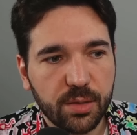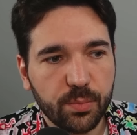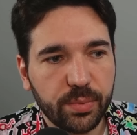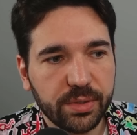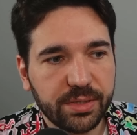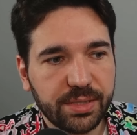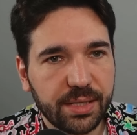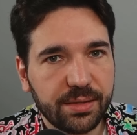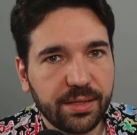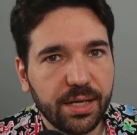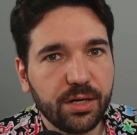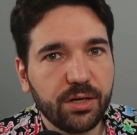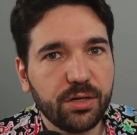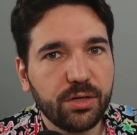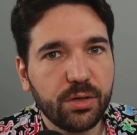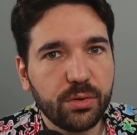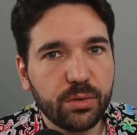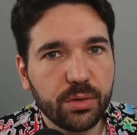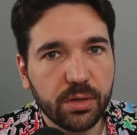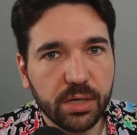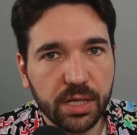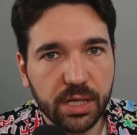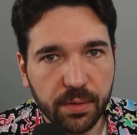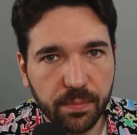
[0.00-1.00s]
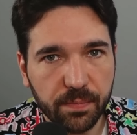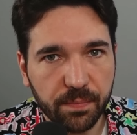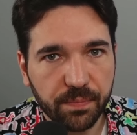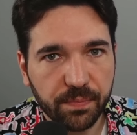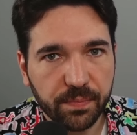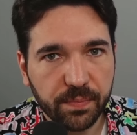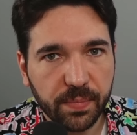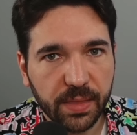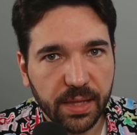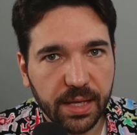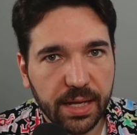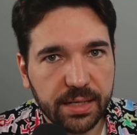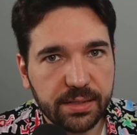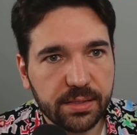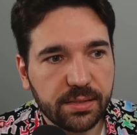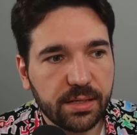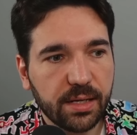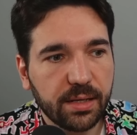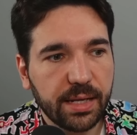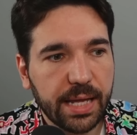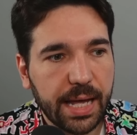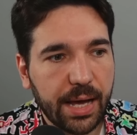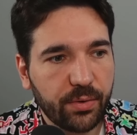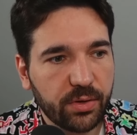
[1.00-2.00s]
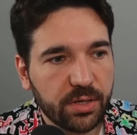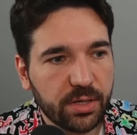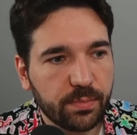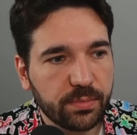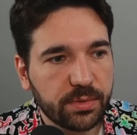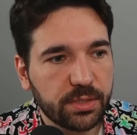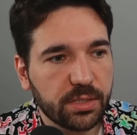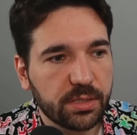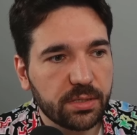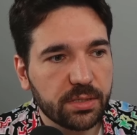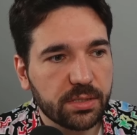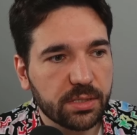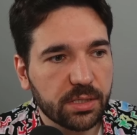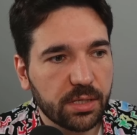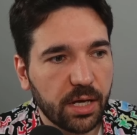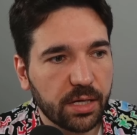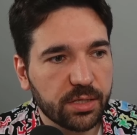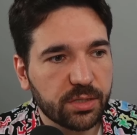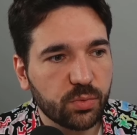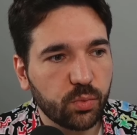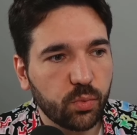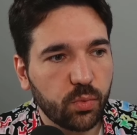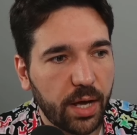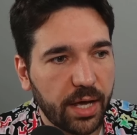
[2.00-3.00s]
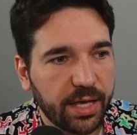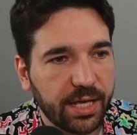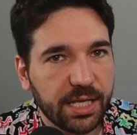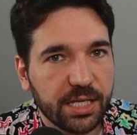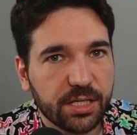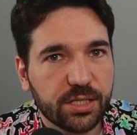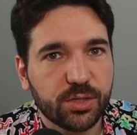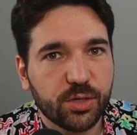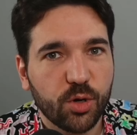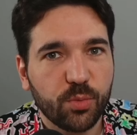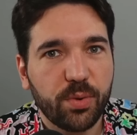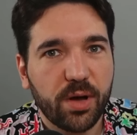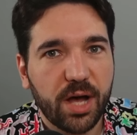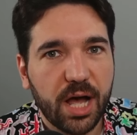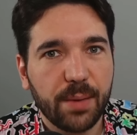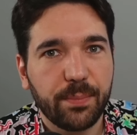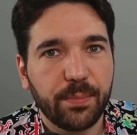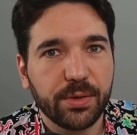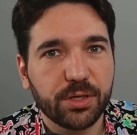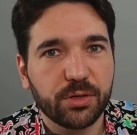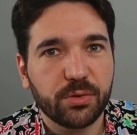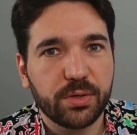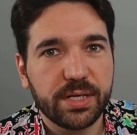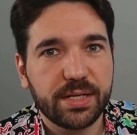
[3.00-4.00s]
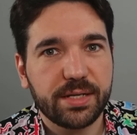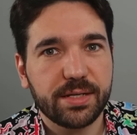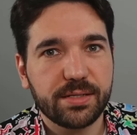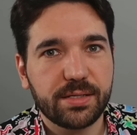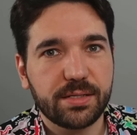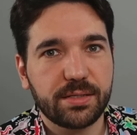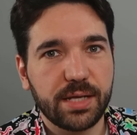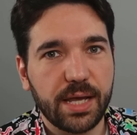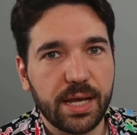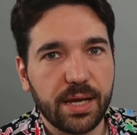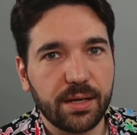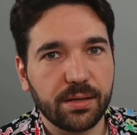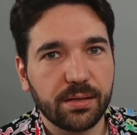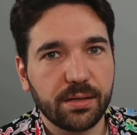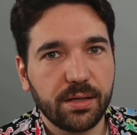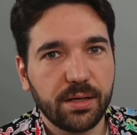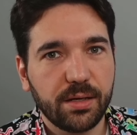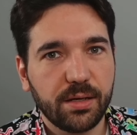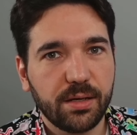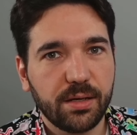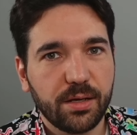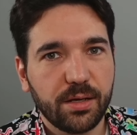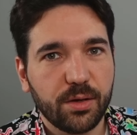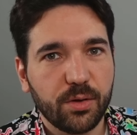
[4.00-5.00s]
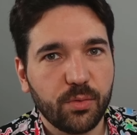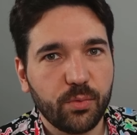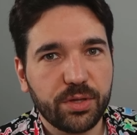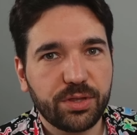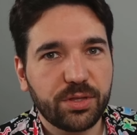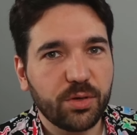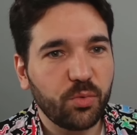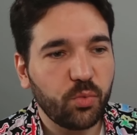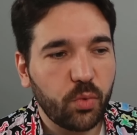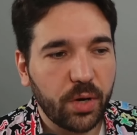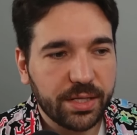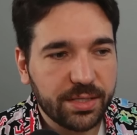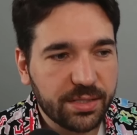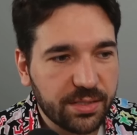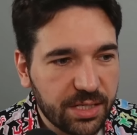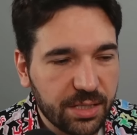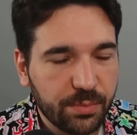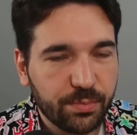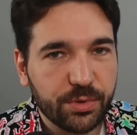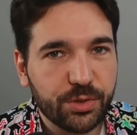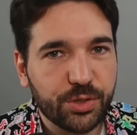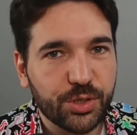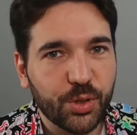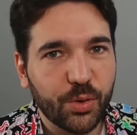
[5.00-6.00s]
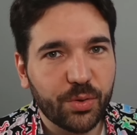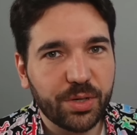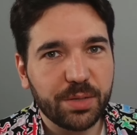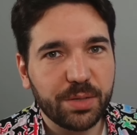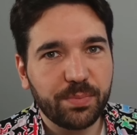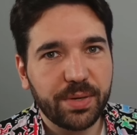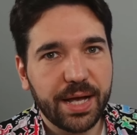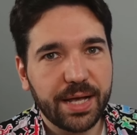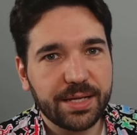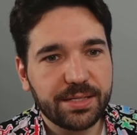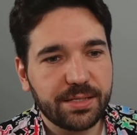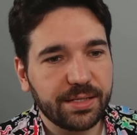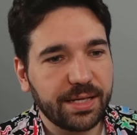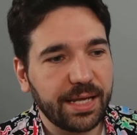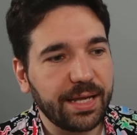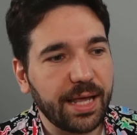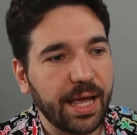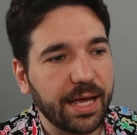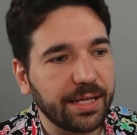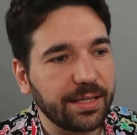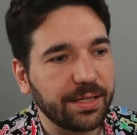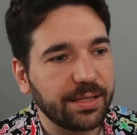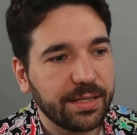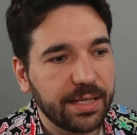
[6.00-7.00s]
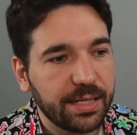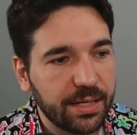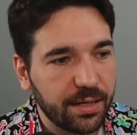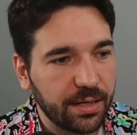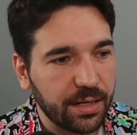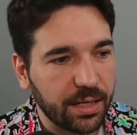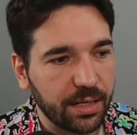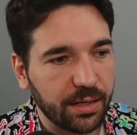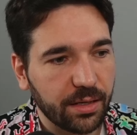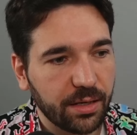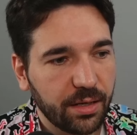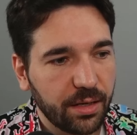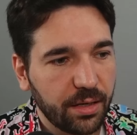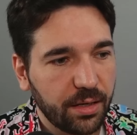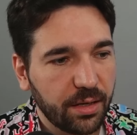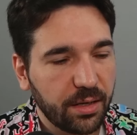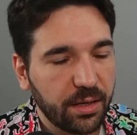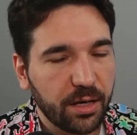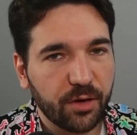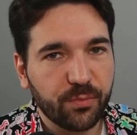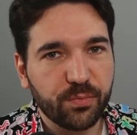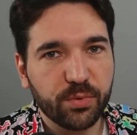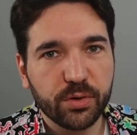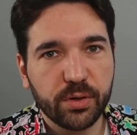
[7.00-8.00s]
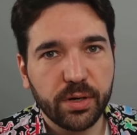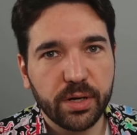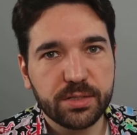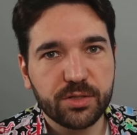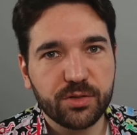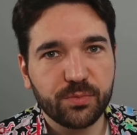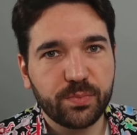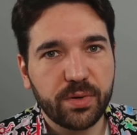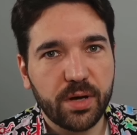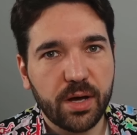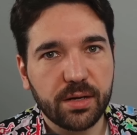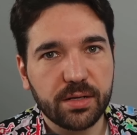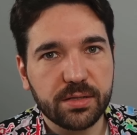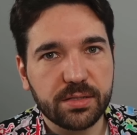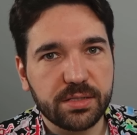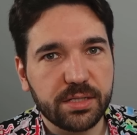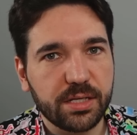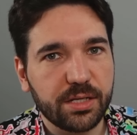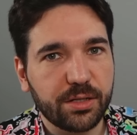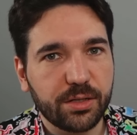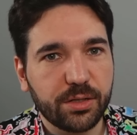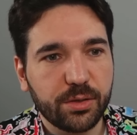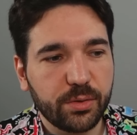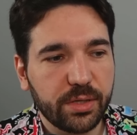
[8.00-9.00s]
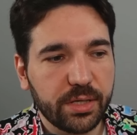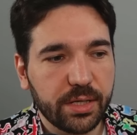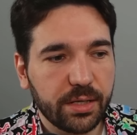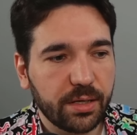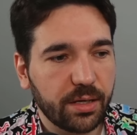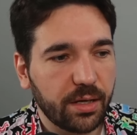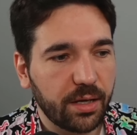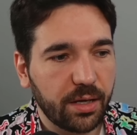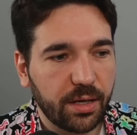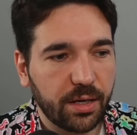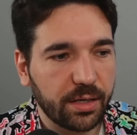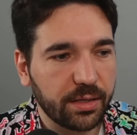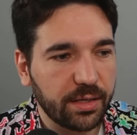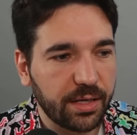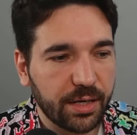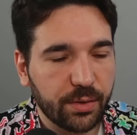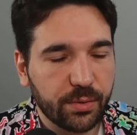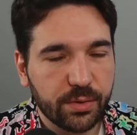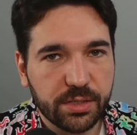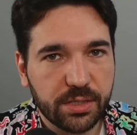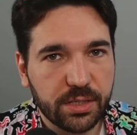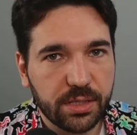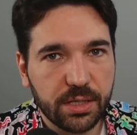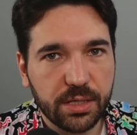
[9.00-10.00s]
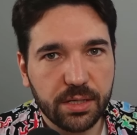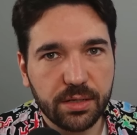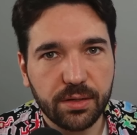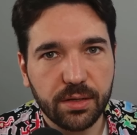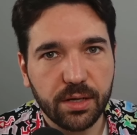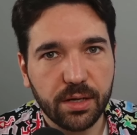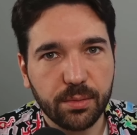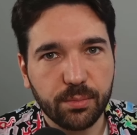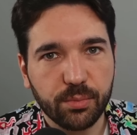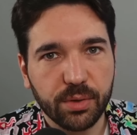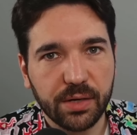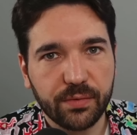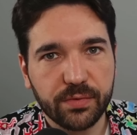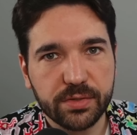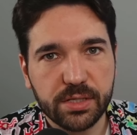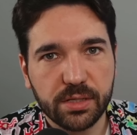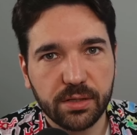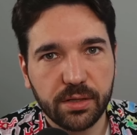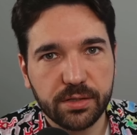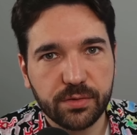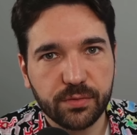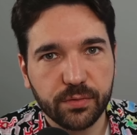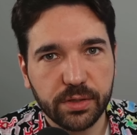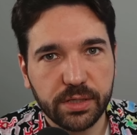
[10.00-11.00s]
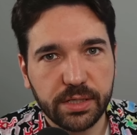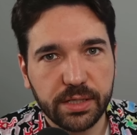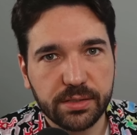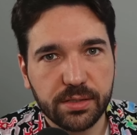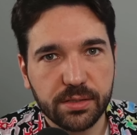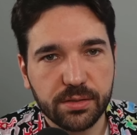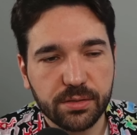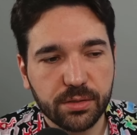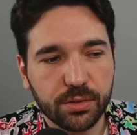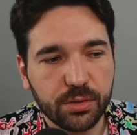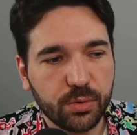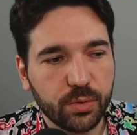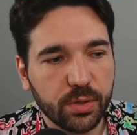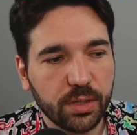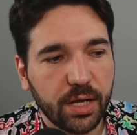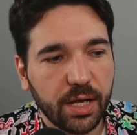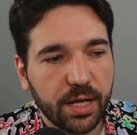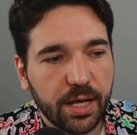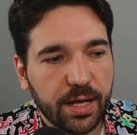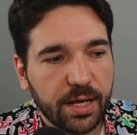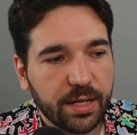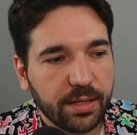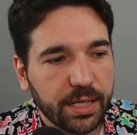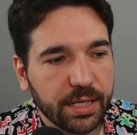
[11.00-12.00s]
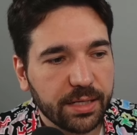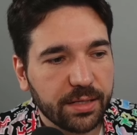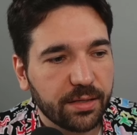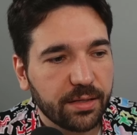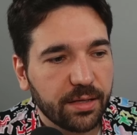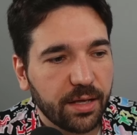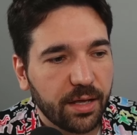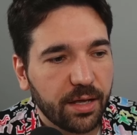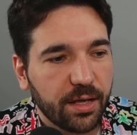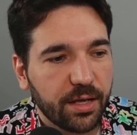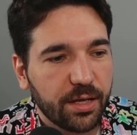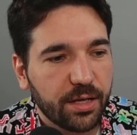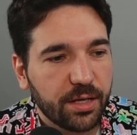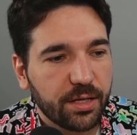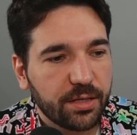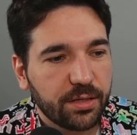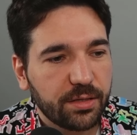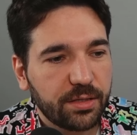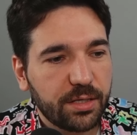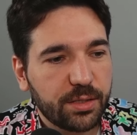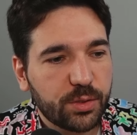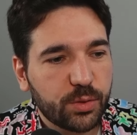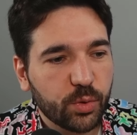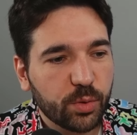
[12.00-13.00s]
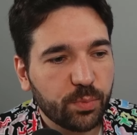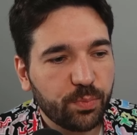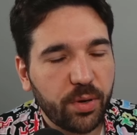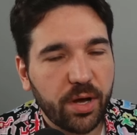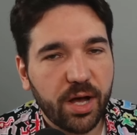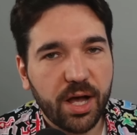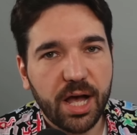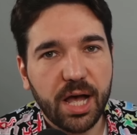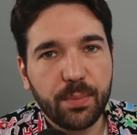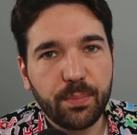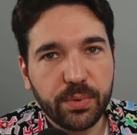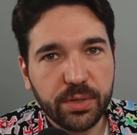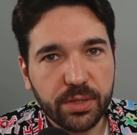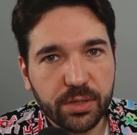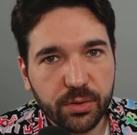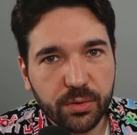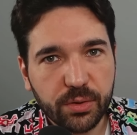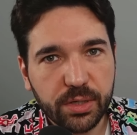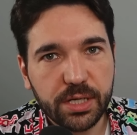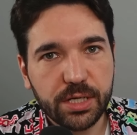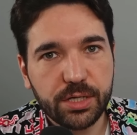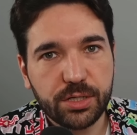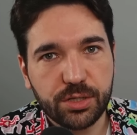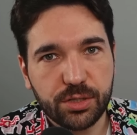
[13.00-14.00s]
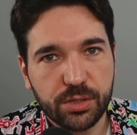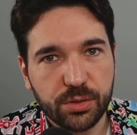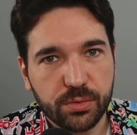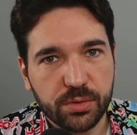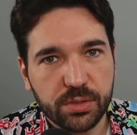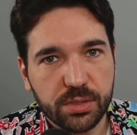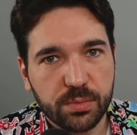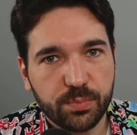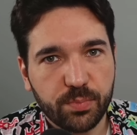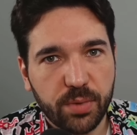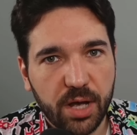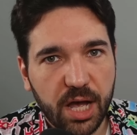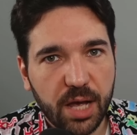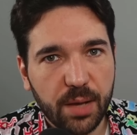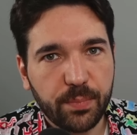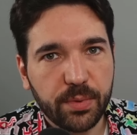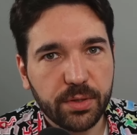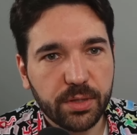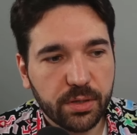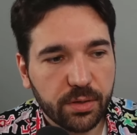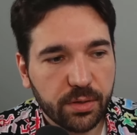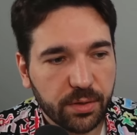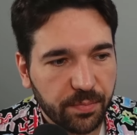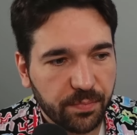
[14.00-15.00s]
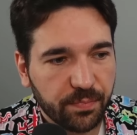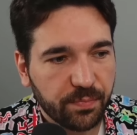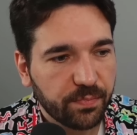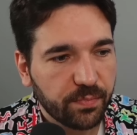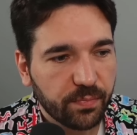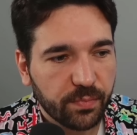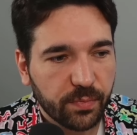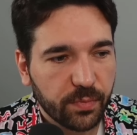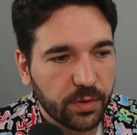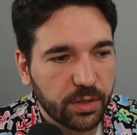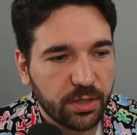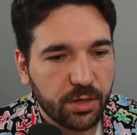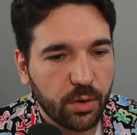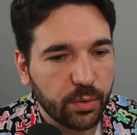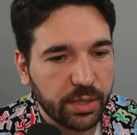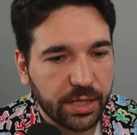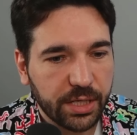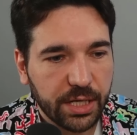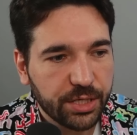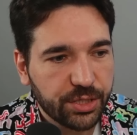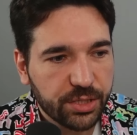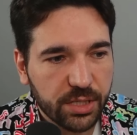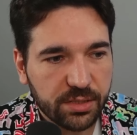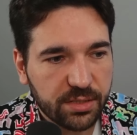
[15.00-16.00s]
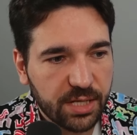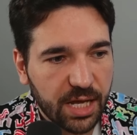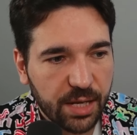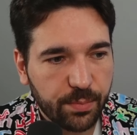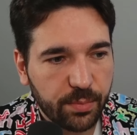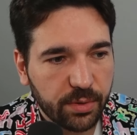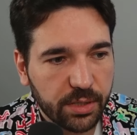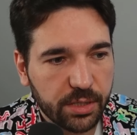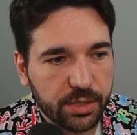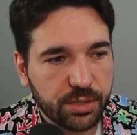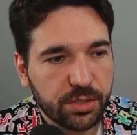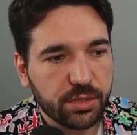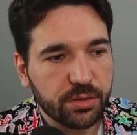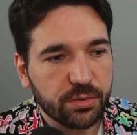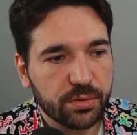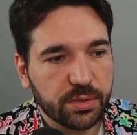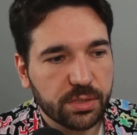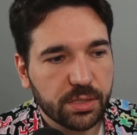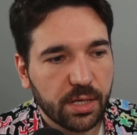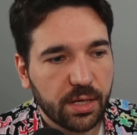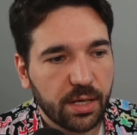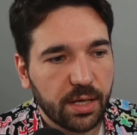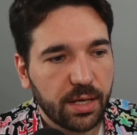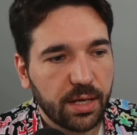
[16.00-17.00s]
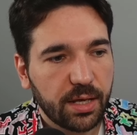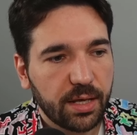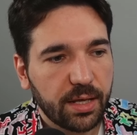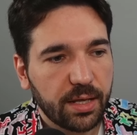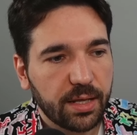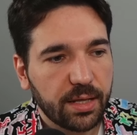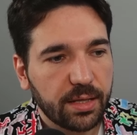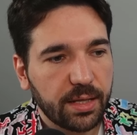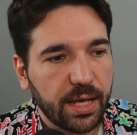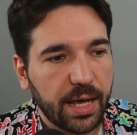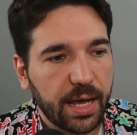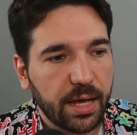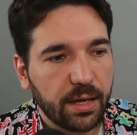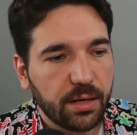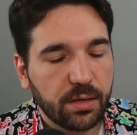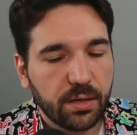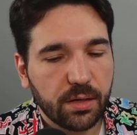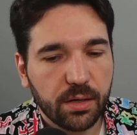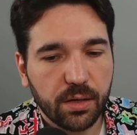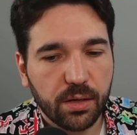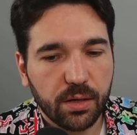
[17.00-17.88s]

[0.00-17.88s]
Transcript: But then they neutered him and didn't allow him to discuss why he's so popular in his state with the one seat majority passing a, a litany of progressive policy, including uh, guaranteed breakfast and lunch for kids at school. Like these were popular issues, popular, you know, kitchen table issues that